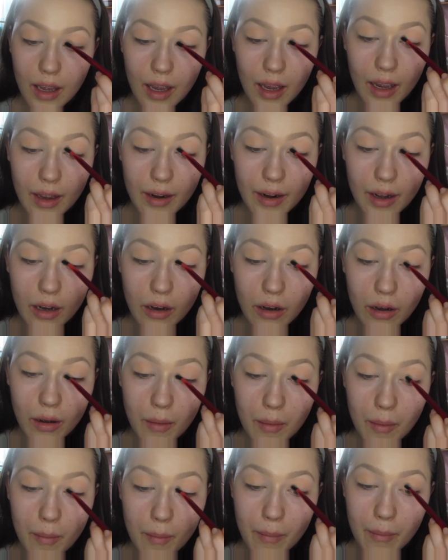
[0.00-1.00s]
And I'll
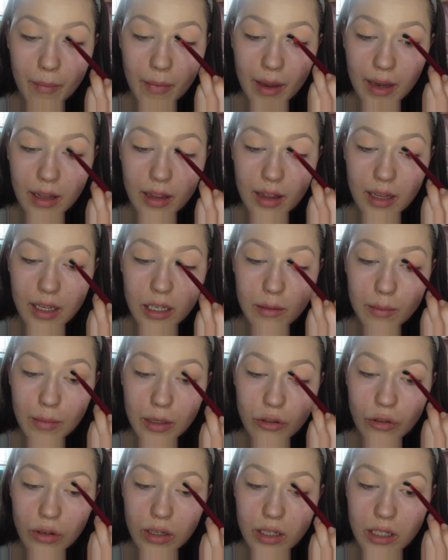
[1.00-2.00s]
make this
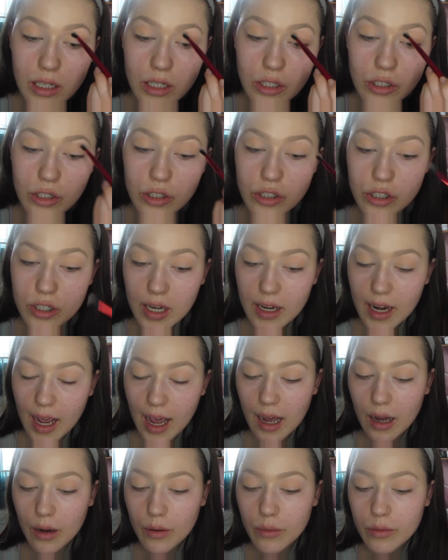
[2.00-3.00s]
my transition shade
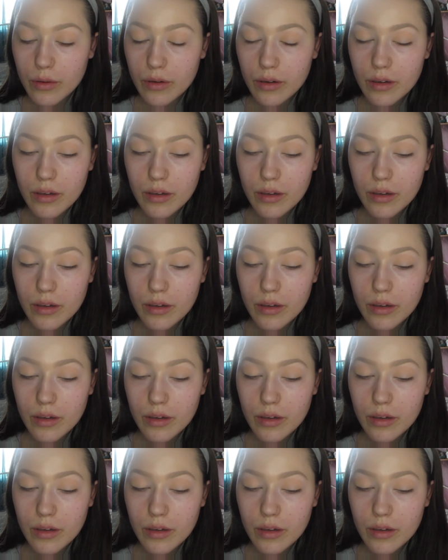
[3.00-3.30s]
out.